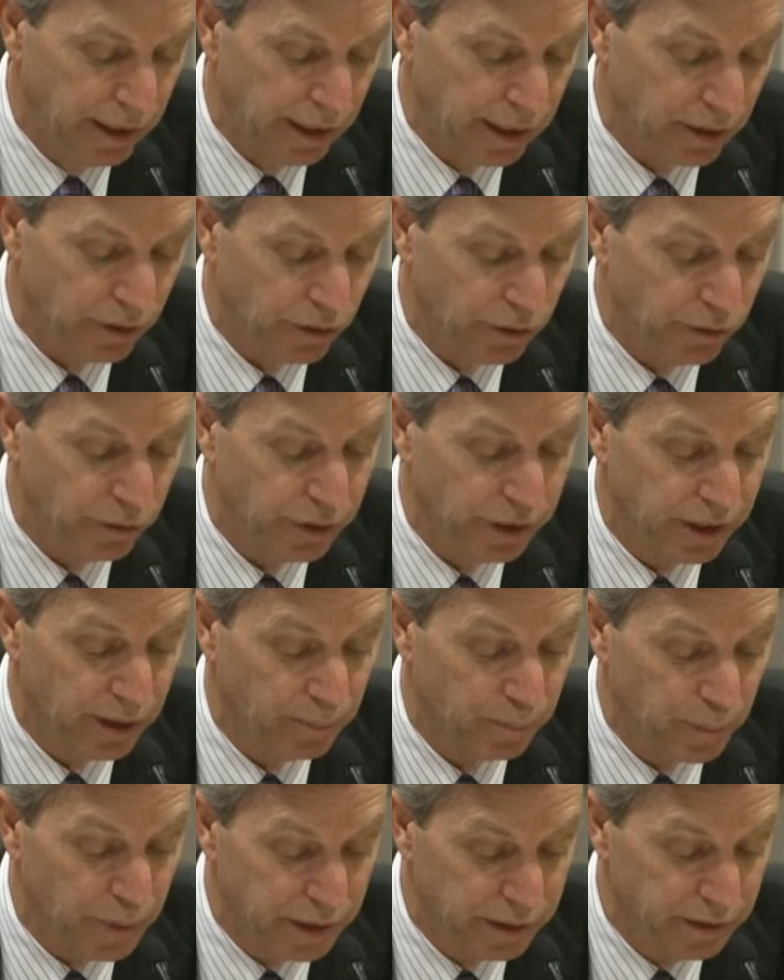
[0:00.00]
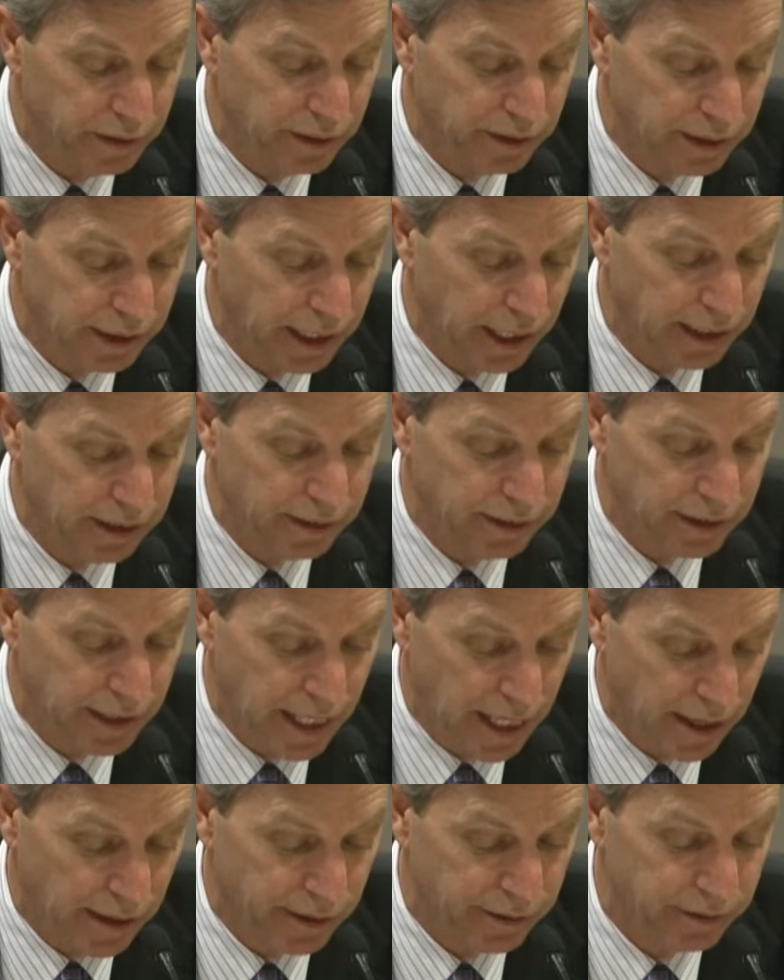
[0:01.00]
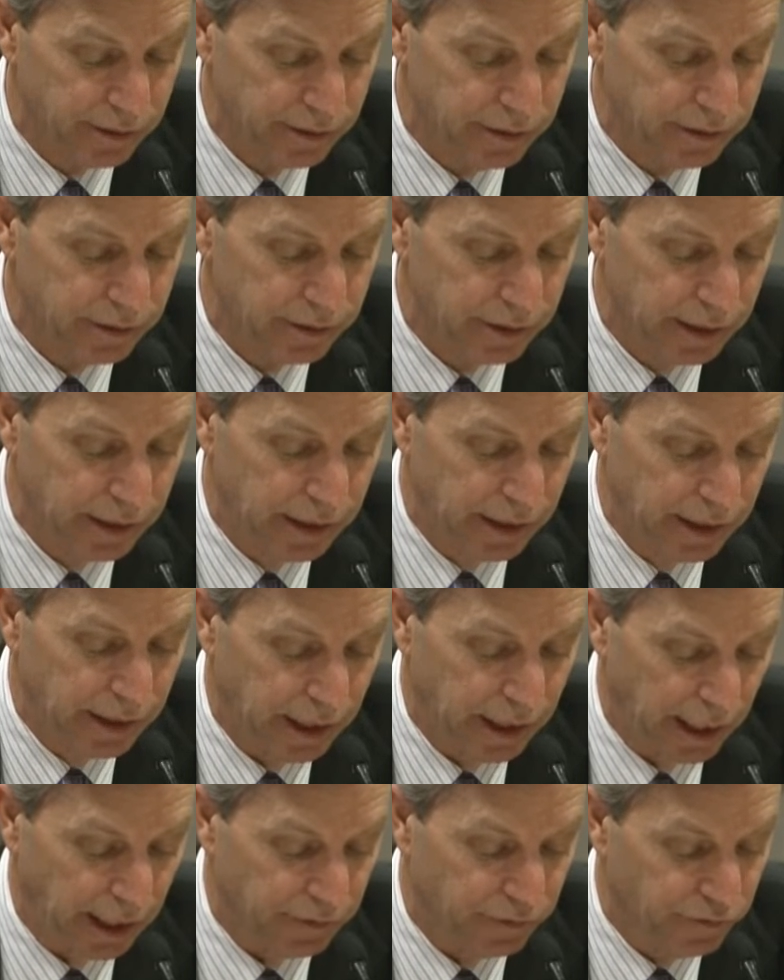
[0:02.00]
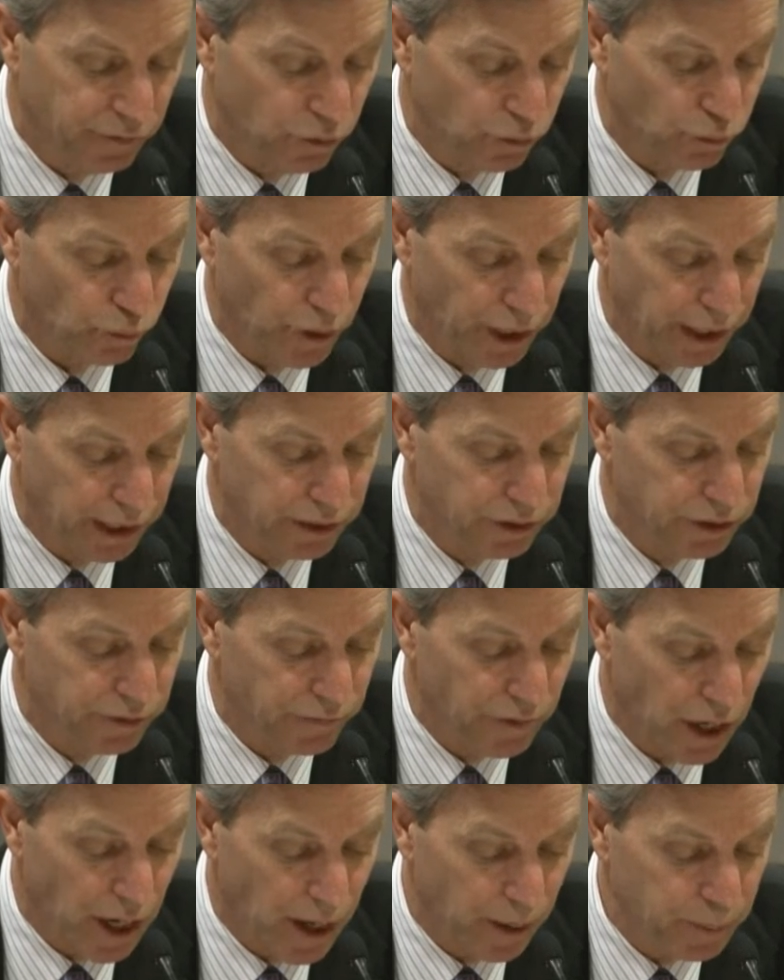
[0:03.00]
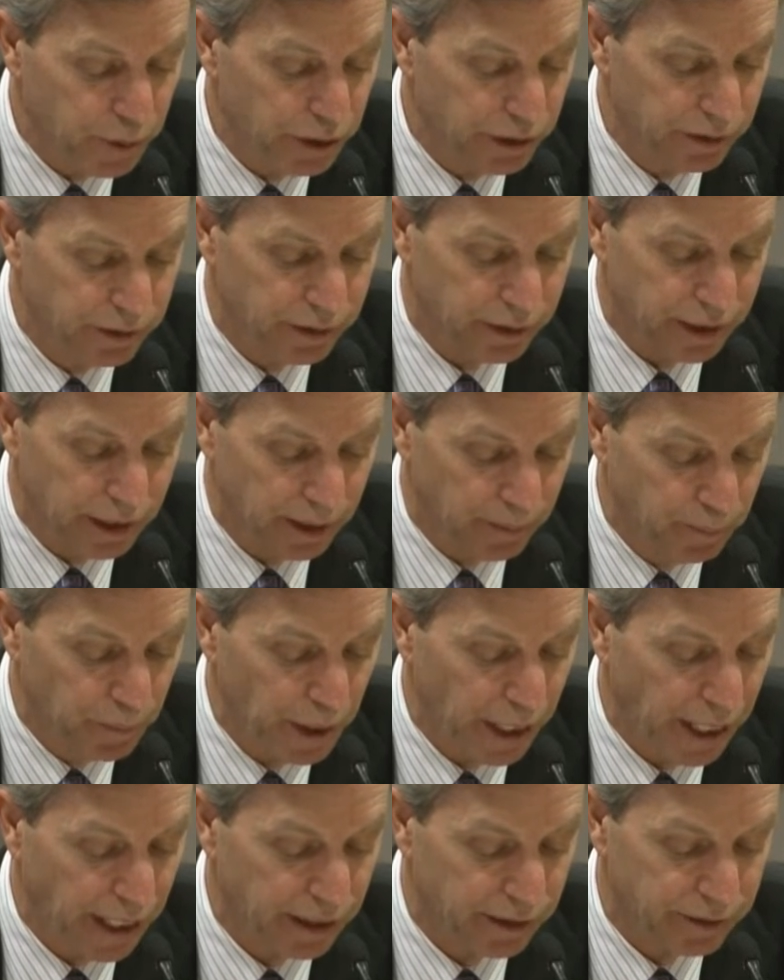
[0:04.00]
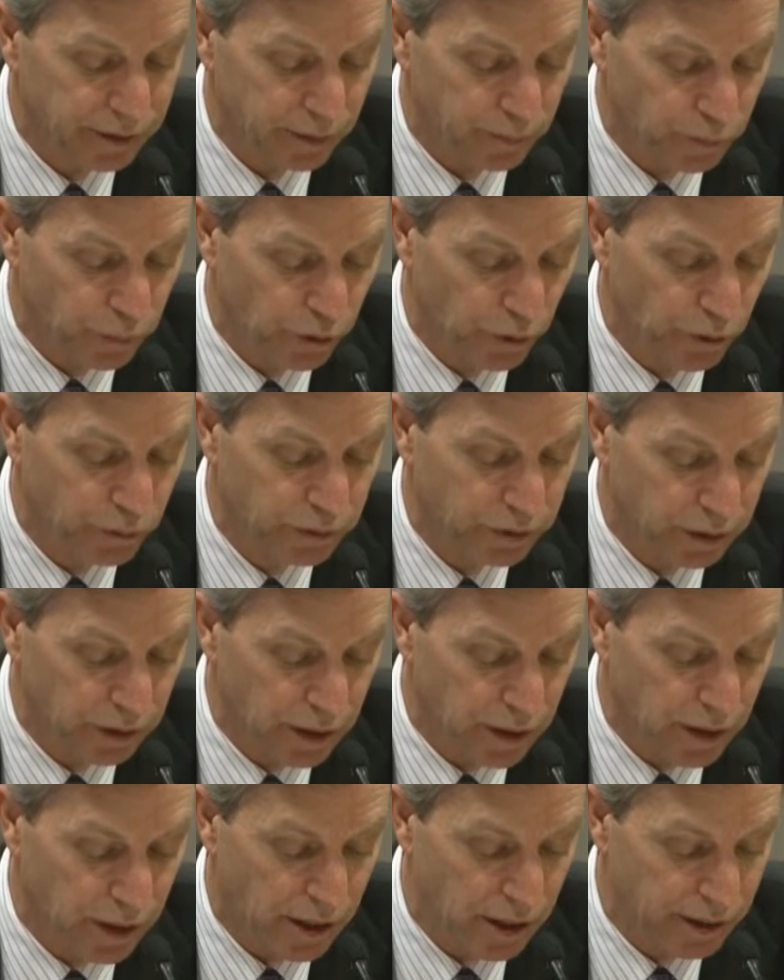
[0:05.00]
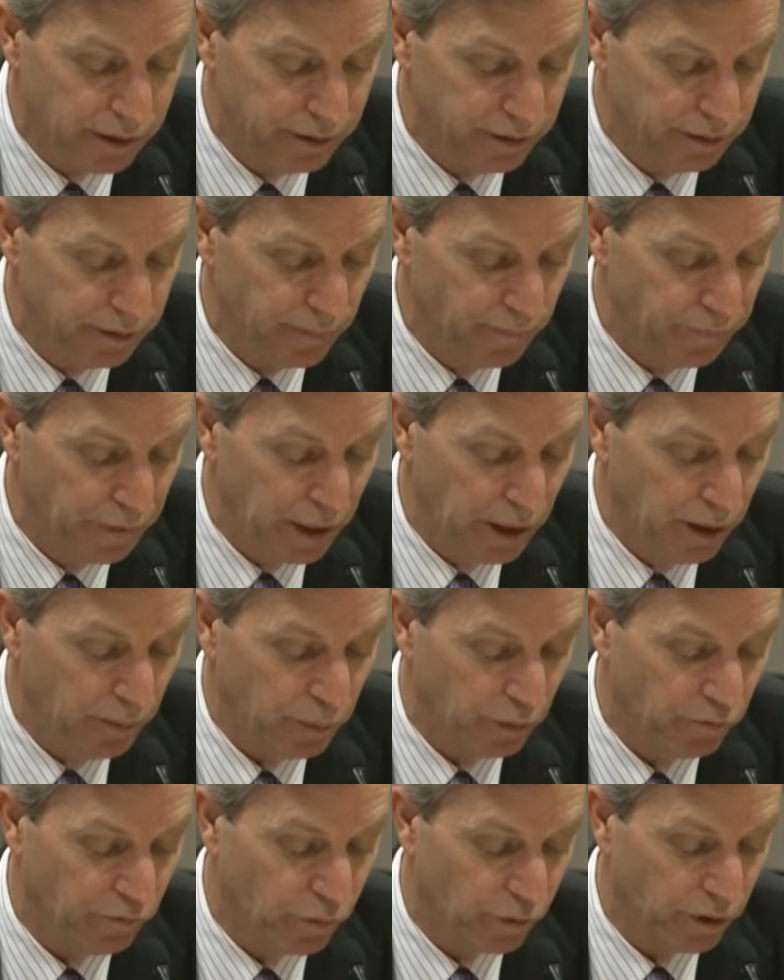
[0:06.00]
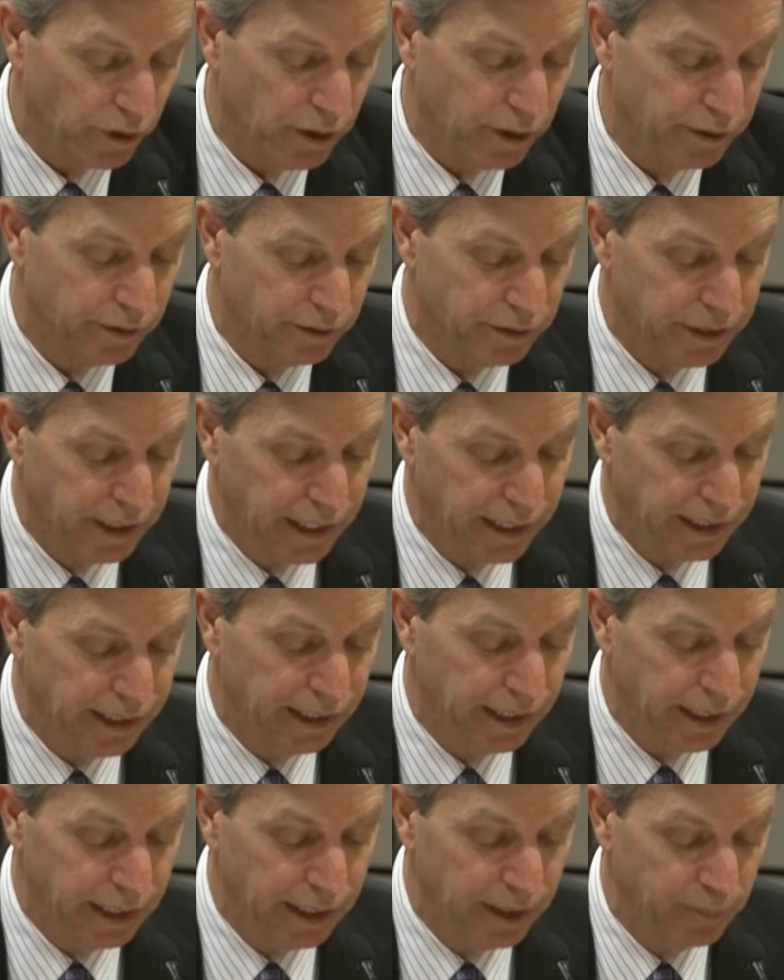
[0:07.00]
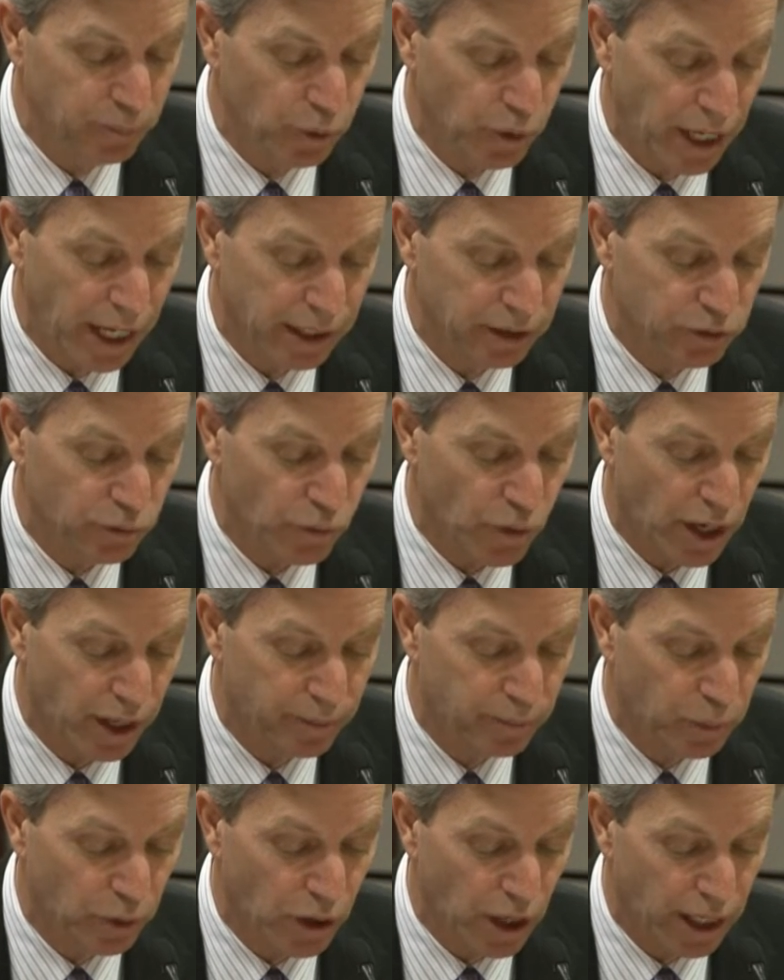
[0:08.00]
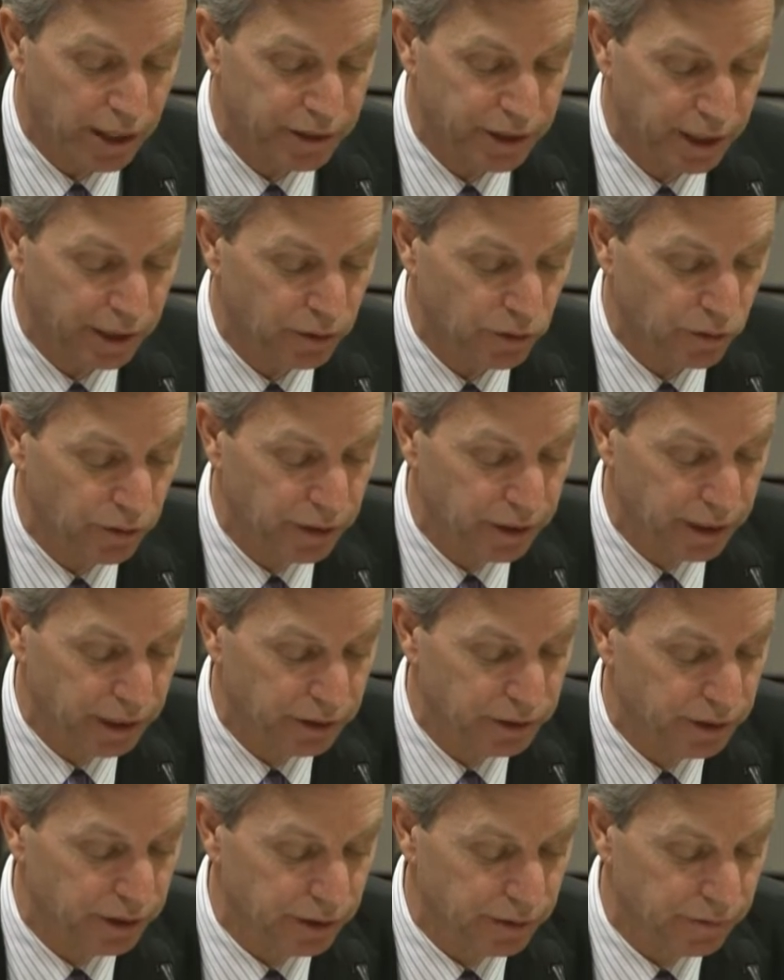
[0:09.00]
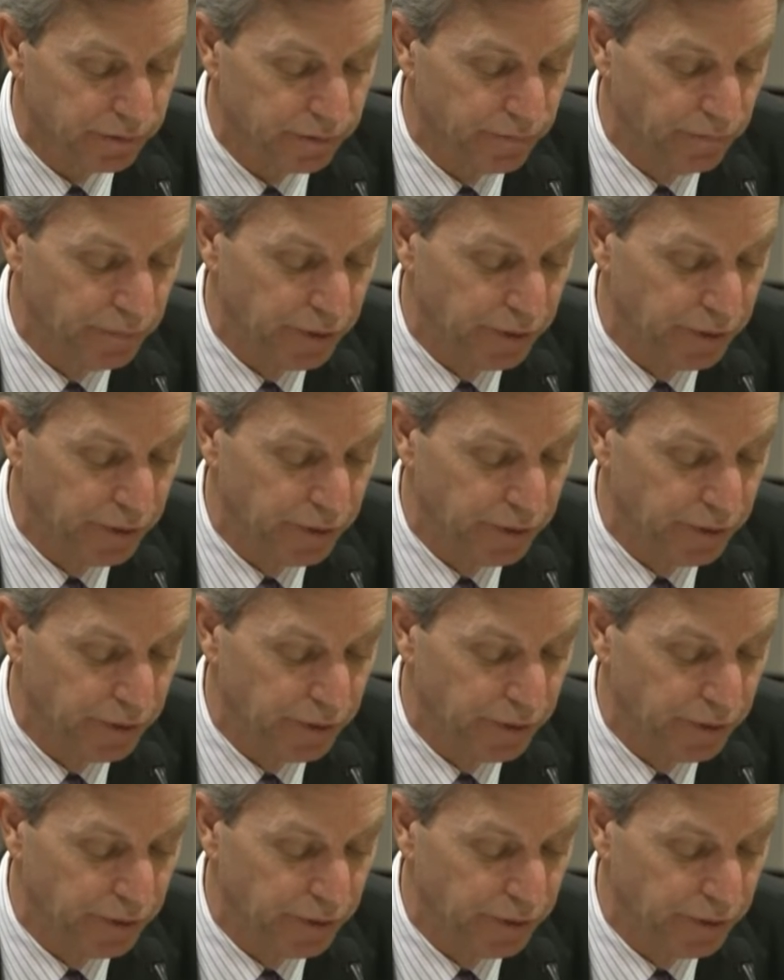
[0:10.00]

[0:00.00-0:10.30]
including a business case analysis, a full range of options and impacts and pros and cons before undertaking any branch-wide project or initiative.